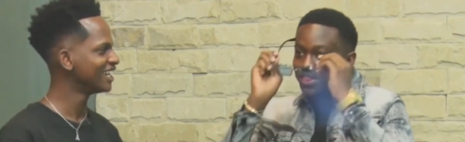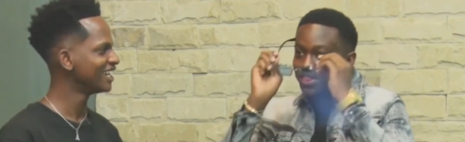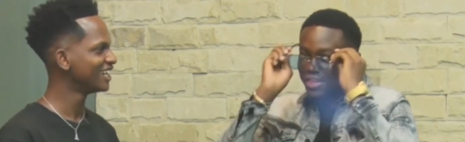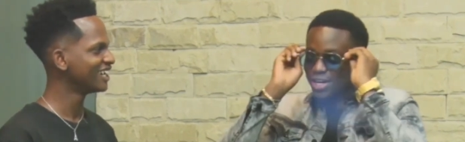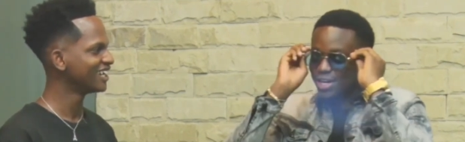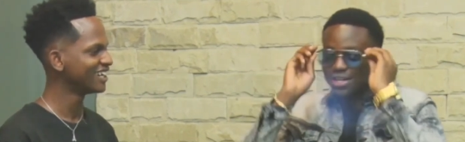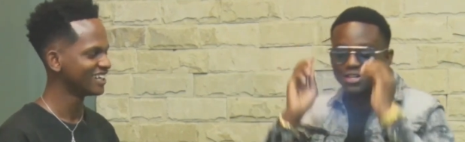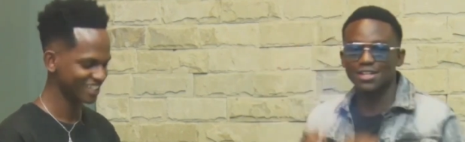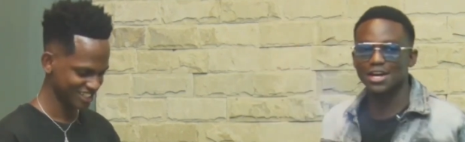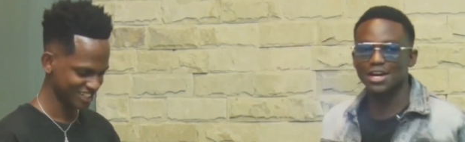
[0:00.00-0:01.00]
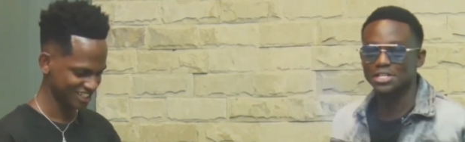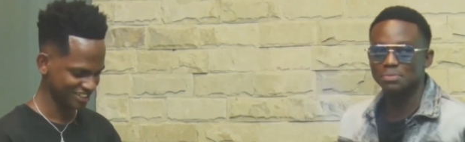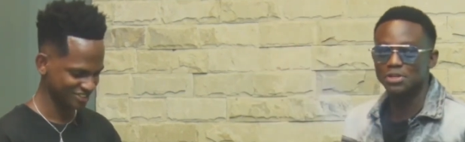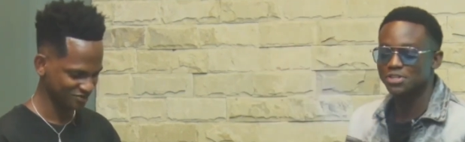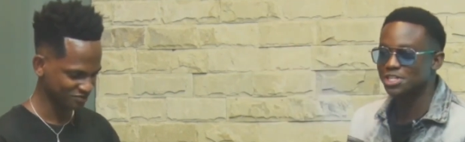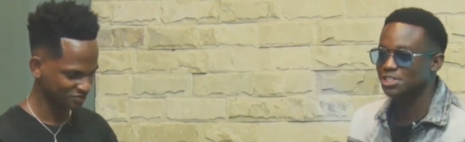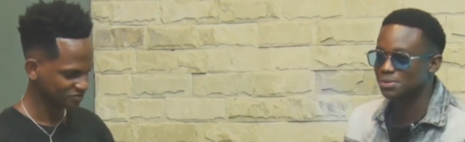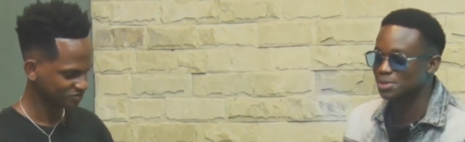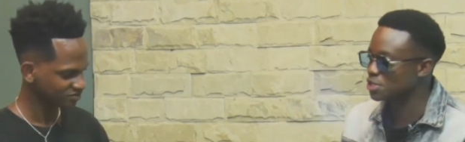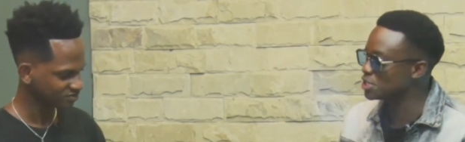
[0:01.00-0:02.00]
Speaker 1: you think uh, intimate
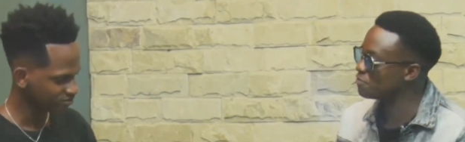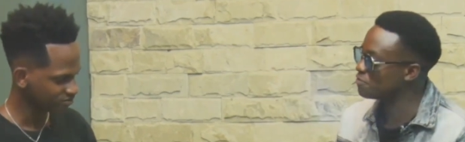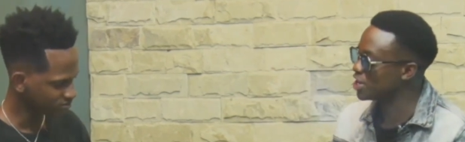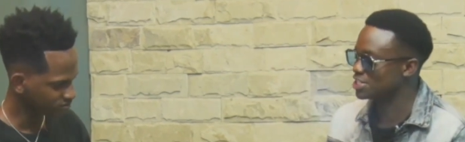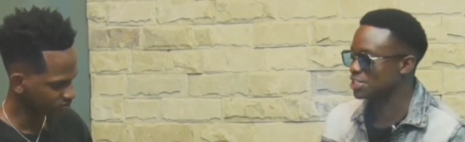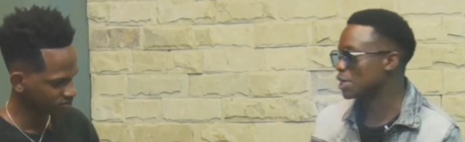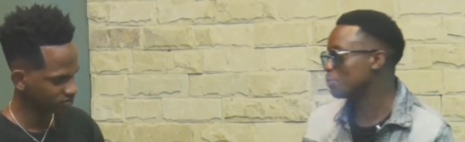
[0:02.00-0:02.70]
relationships are not advised in